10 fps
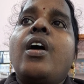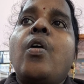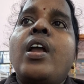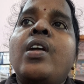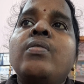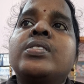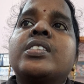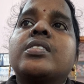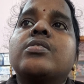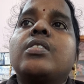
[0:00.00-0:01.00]
allows
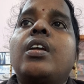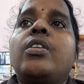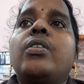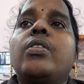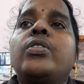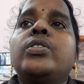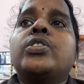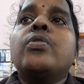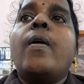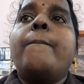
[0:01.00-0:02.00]
you
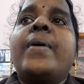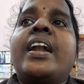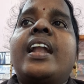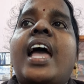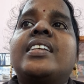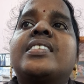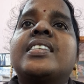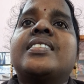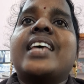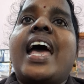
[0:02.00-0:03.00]
to open,
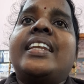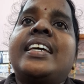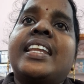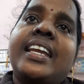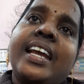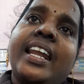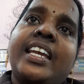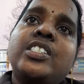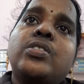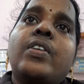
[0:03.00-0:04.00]
access and
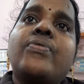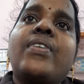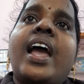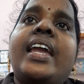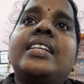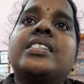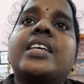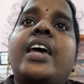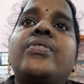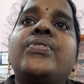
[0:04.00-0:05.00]
rearrange your files
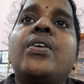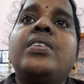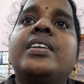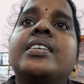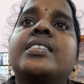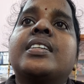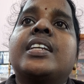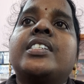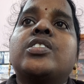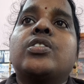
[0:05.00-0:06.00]
and folders in
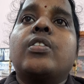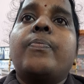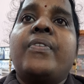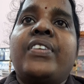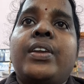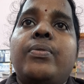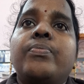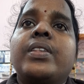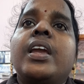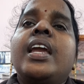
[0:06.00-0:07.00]
desktop view.
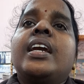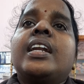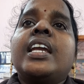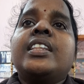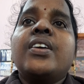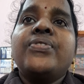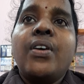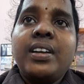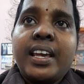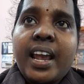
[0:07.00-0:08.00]
Click the
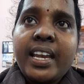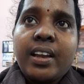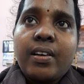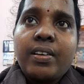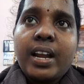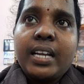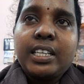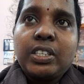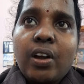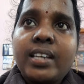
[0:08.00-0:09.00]
folder icon on
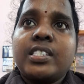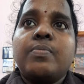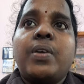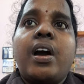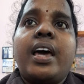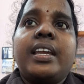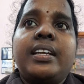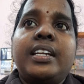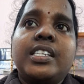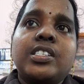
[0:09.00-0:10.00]
the taskbar
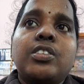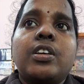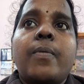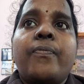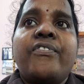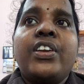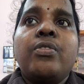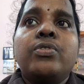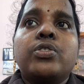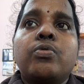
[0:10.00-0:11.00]
in desktop view
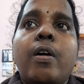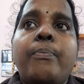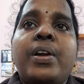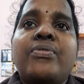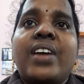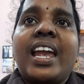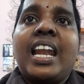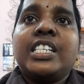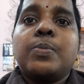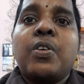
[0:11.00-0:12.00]
to open
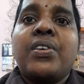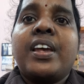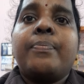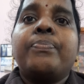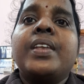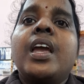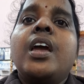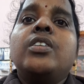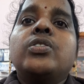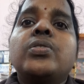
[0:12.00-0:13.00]
File Explorer.
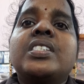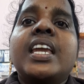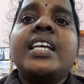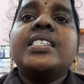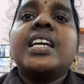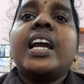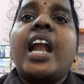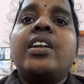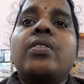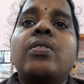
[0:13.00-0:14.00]
To change the
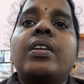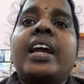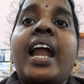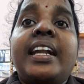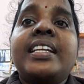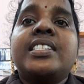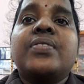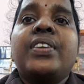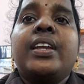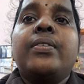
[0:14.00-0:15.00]
content
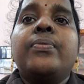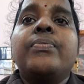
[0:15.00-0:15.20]
view,